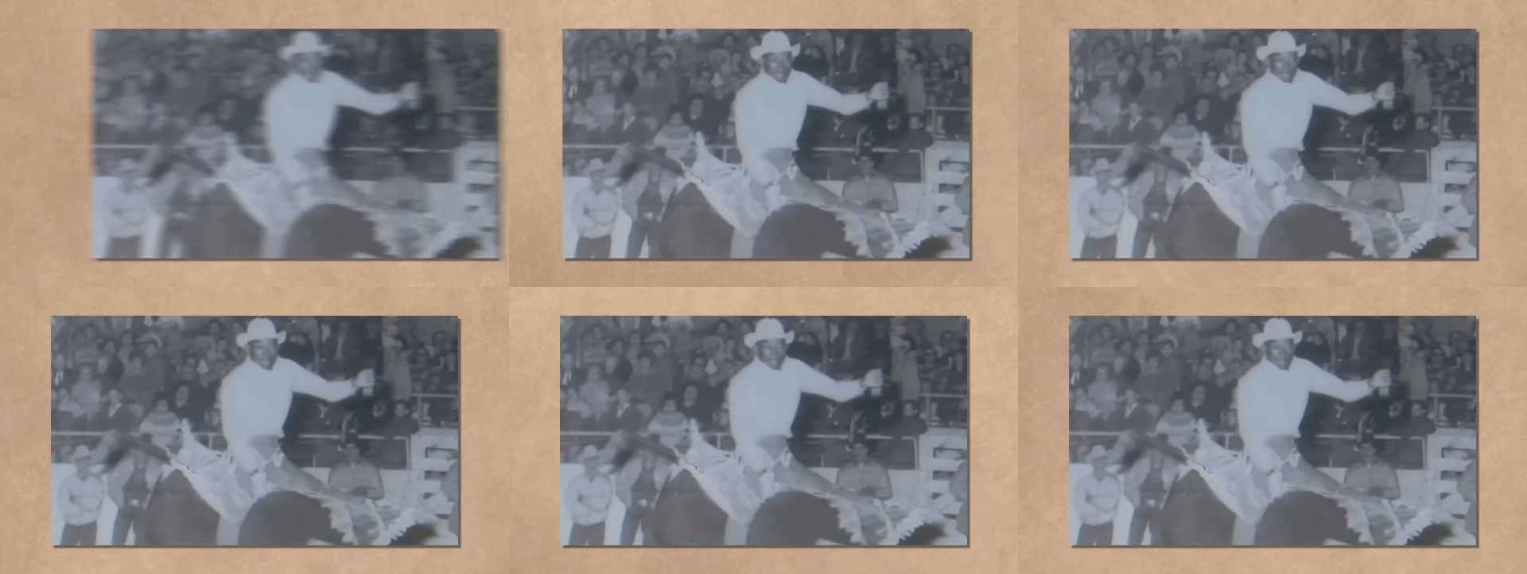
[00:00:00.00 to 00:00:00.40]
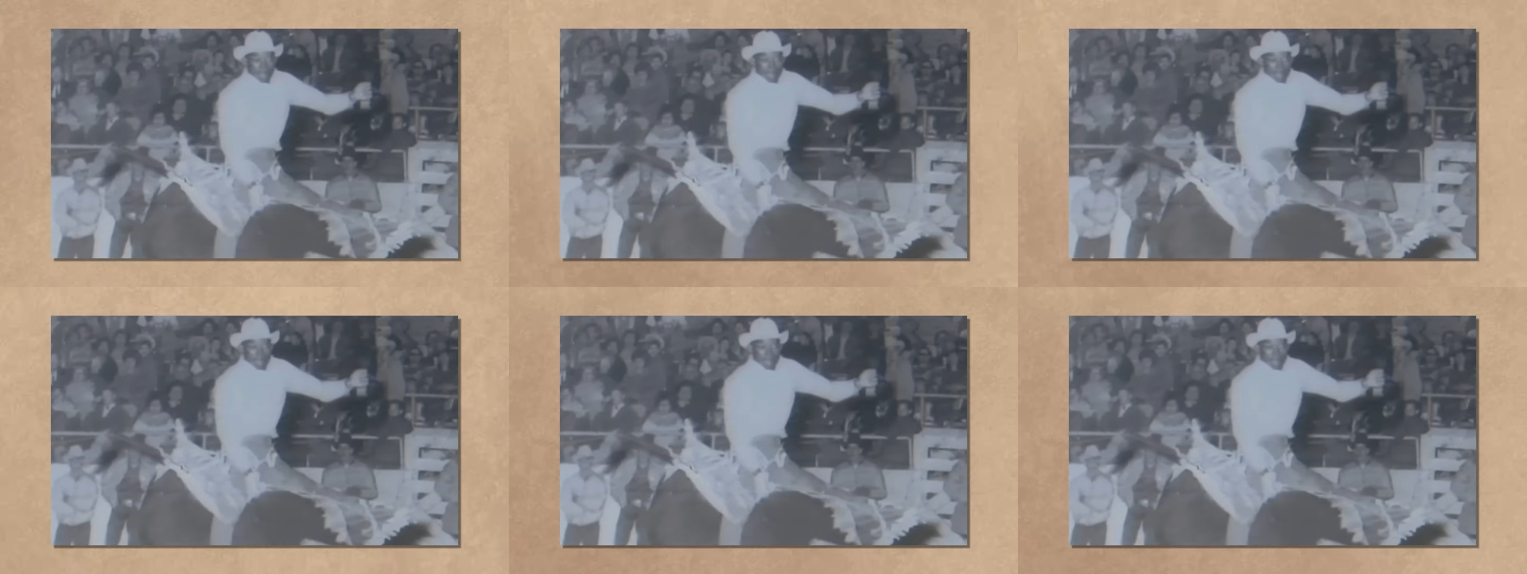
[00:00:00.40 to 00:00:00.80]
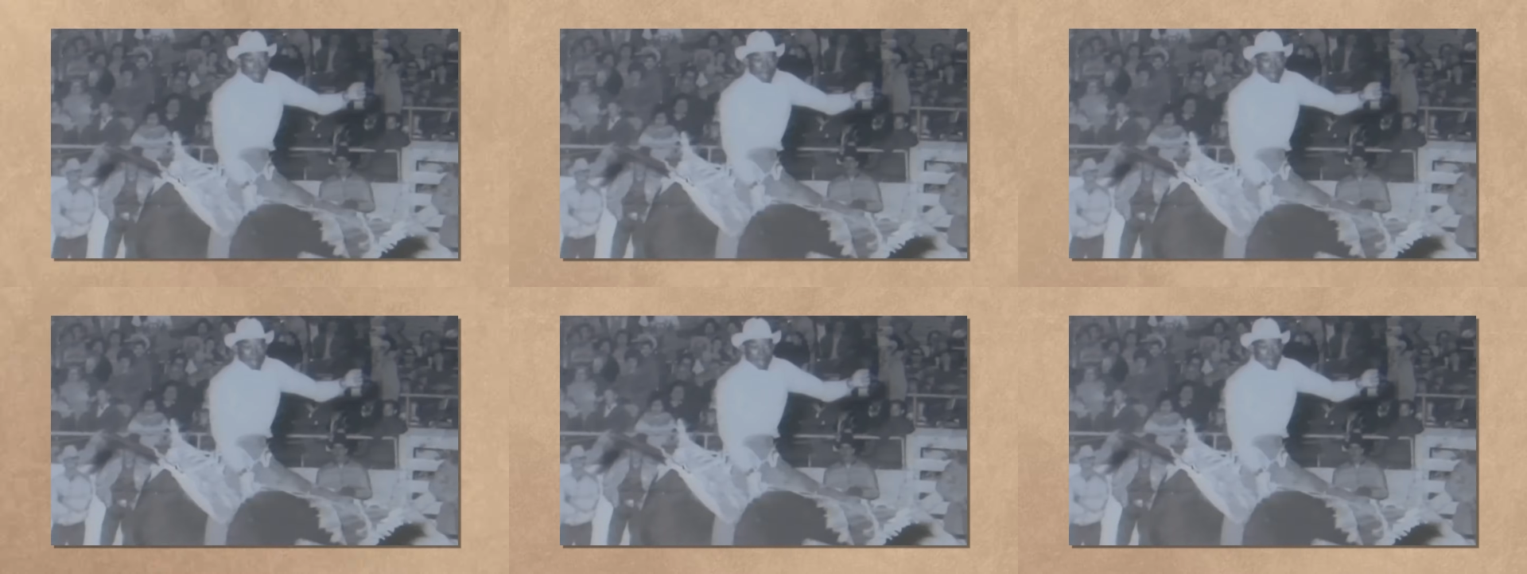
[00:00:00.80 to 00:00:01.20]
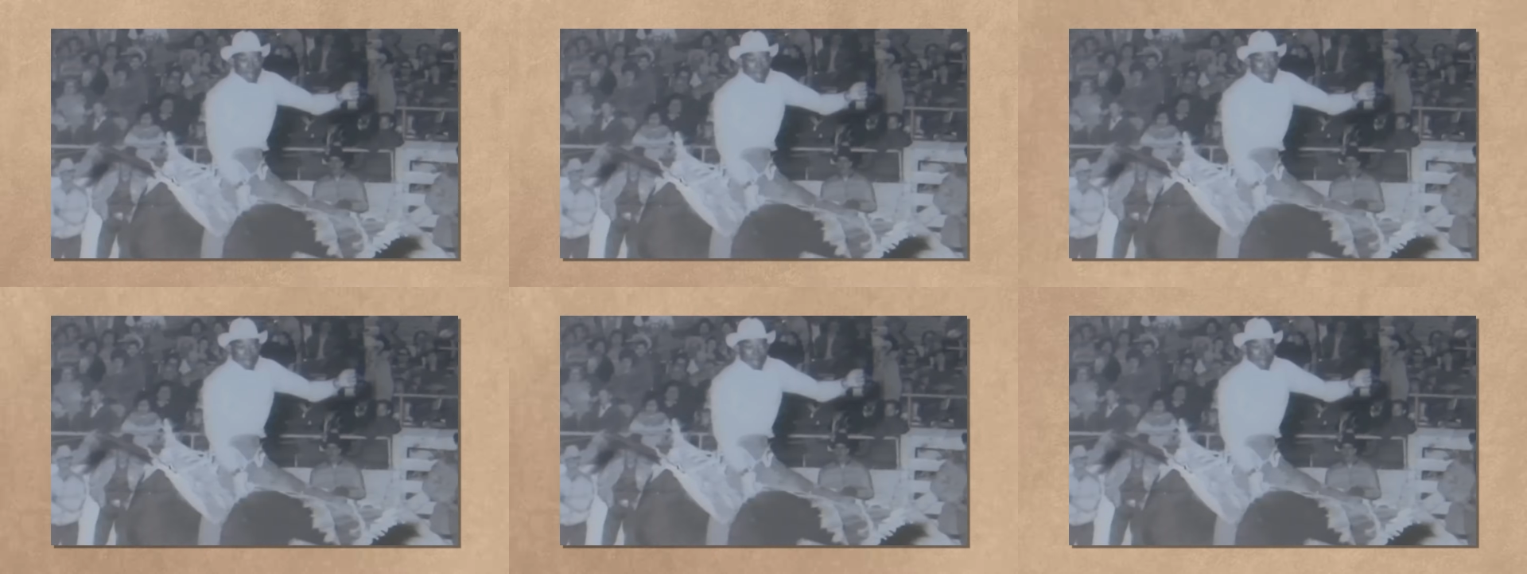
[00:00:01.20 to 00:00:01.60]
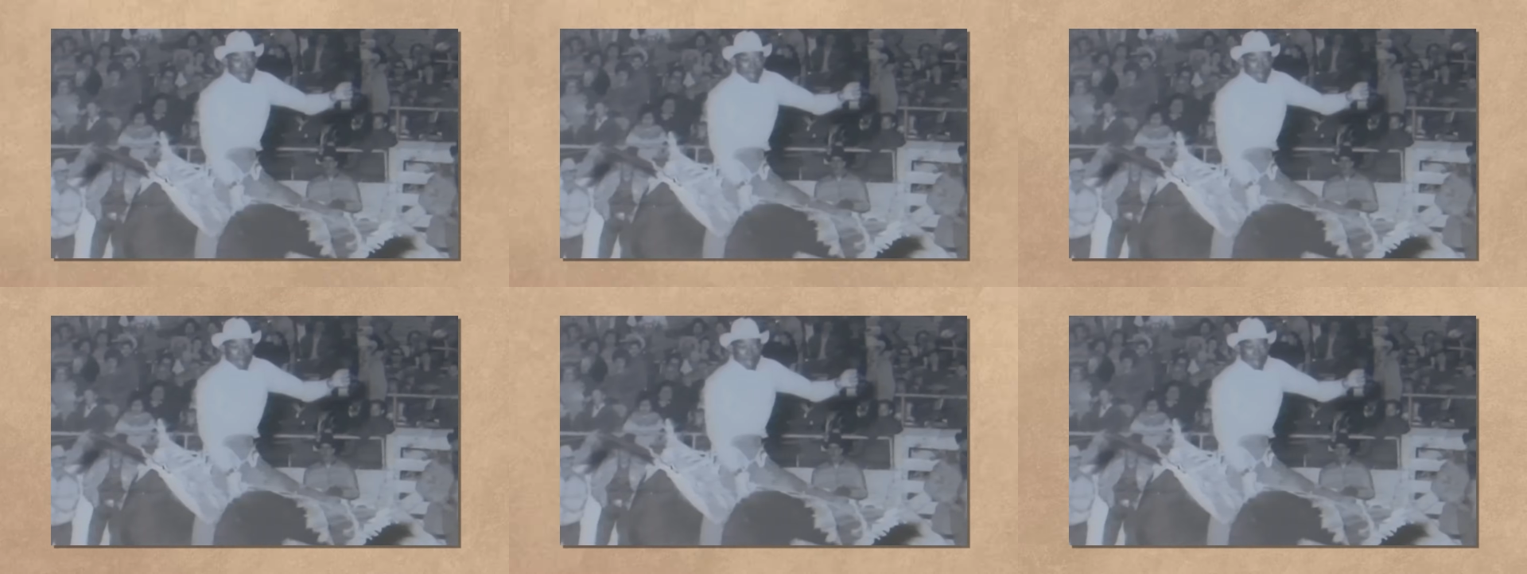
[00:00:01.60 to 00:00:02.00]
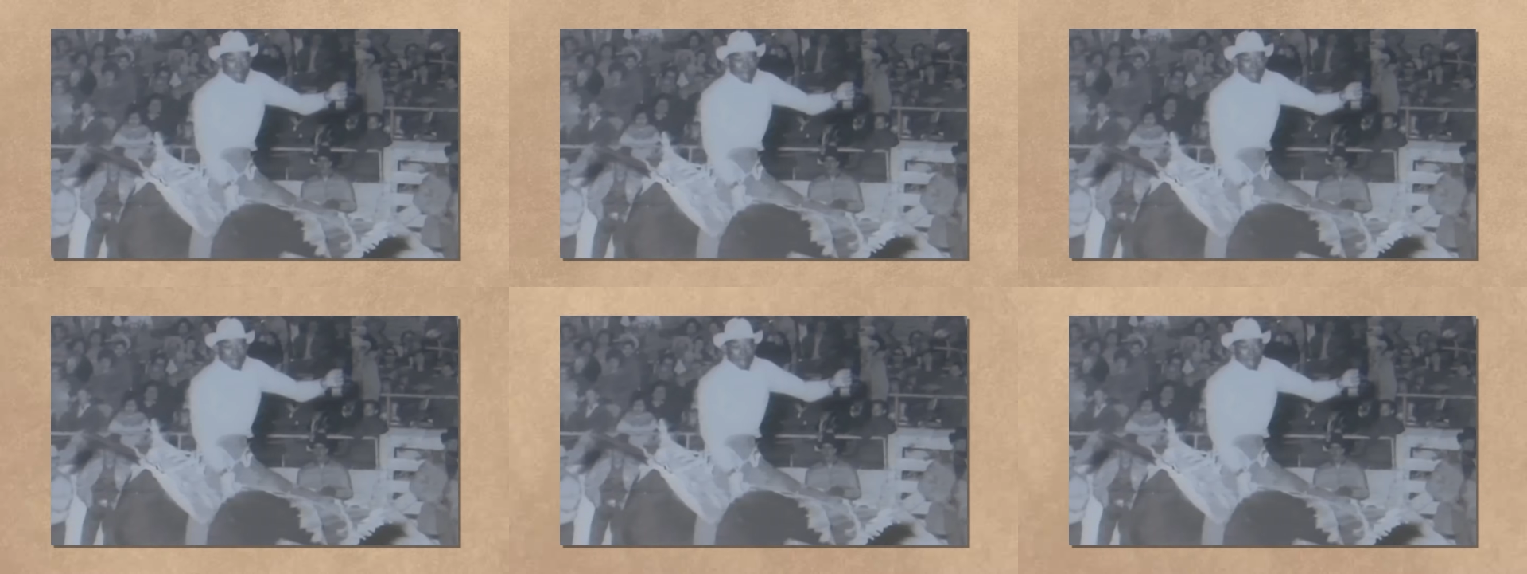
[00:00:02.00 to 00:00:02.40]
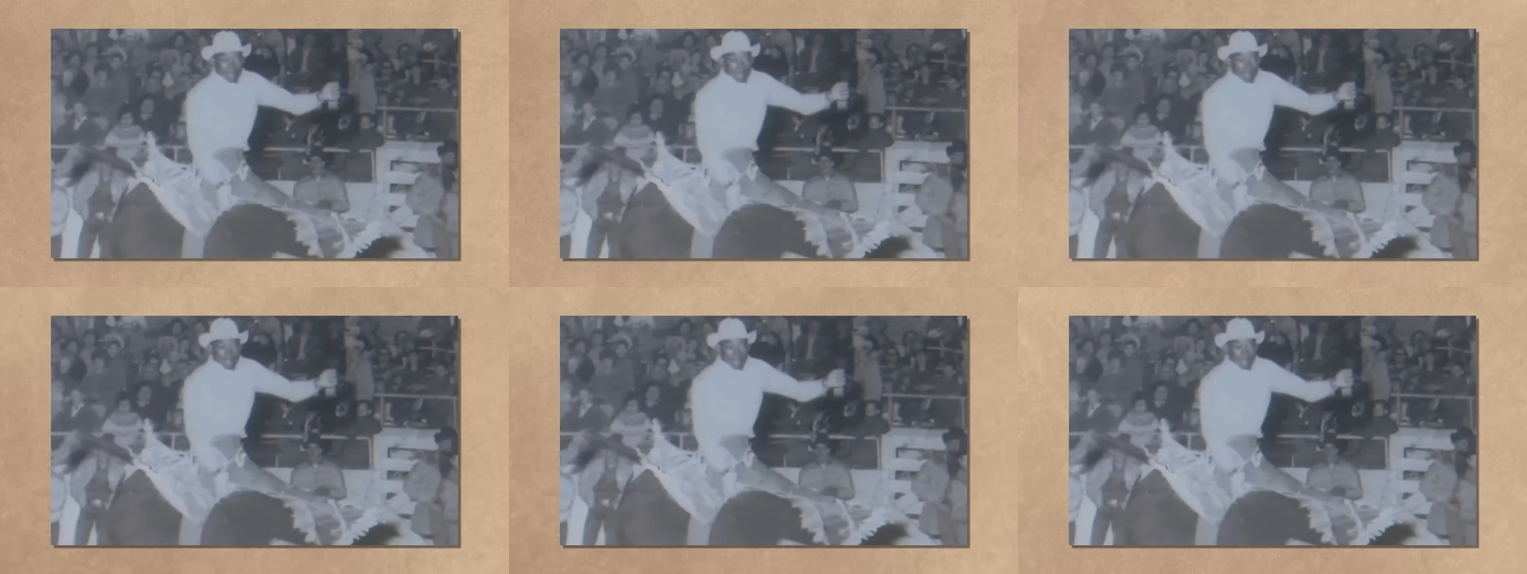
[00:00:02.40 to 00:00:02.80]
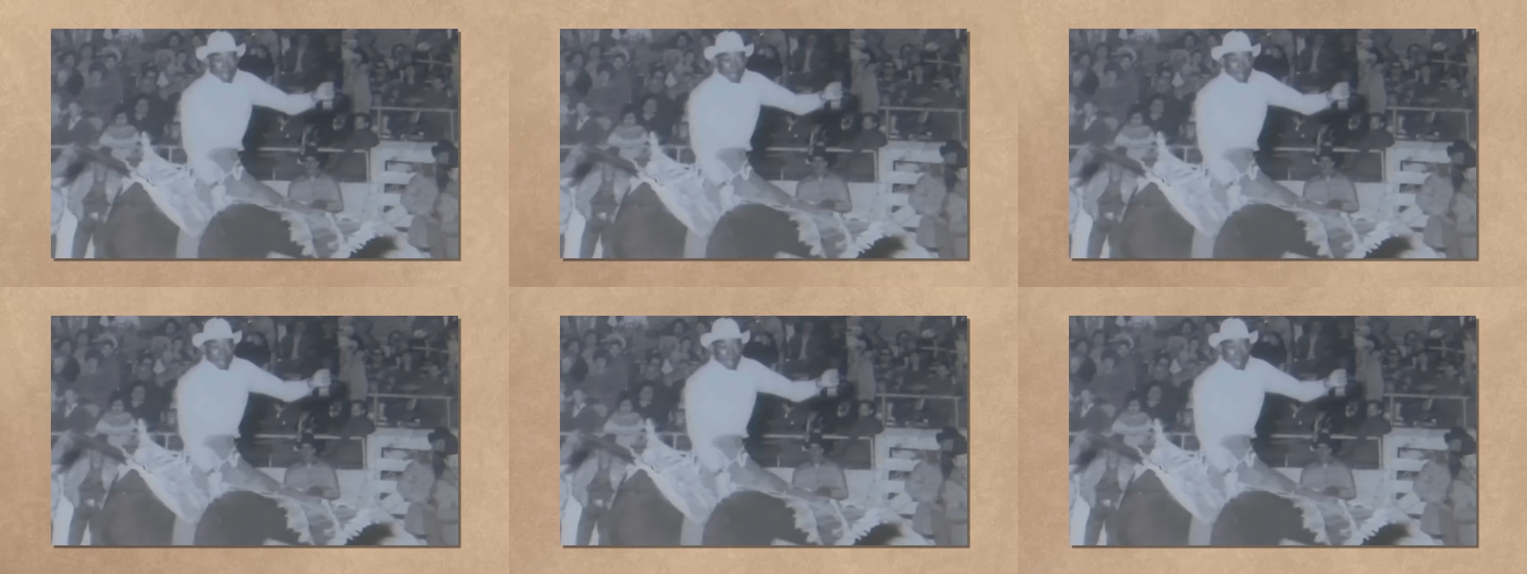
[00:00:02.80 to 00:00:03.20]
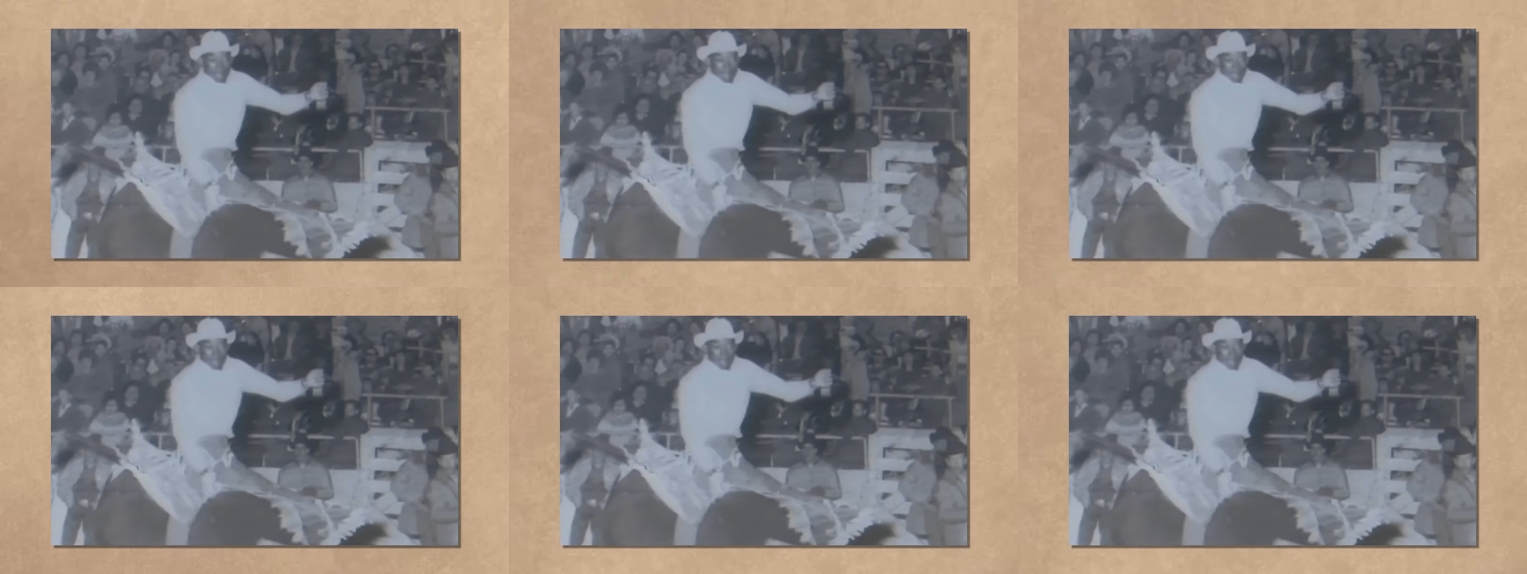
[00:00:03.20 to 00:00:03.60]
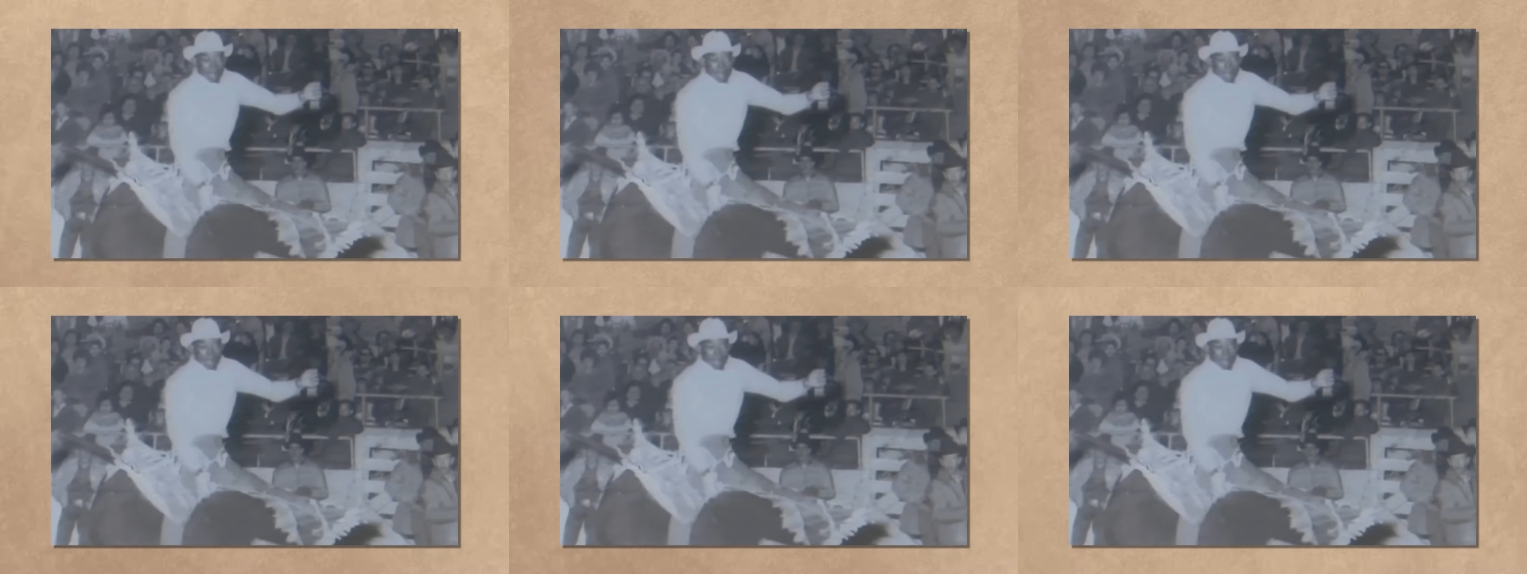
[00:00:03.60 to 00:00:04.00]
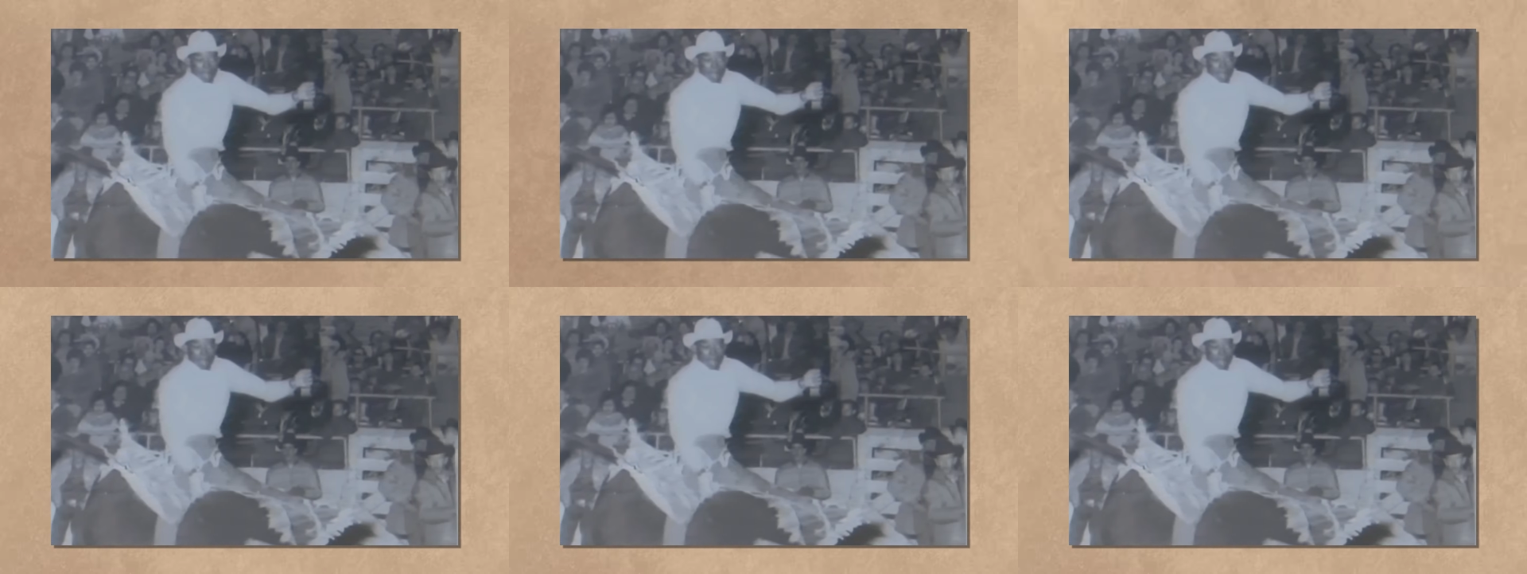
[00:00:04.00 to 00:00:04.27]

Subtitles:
[unreadable: no face in view]